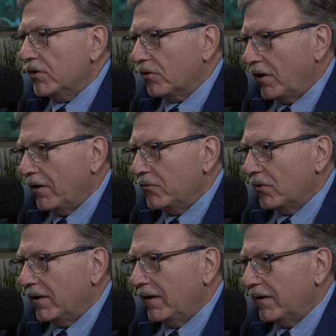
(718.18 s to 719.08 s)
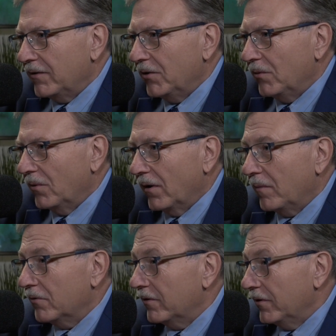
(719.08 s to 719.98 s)
your country, and you were
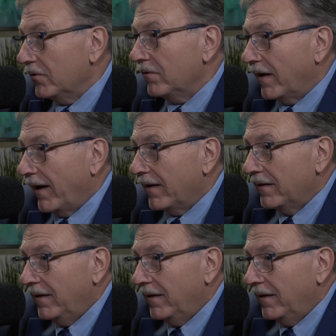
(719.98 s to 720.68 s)
able to do that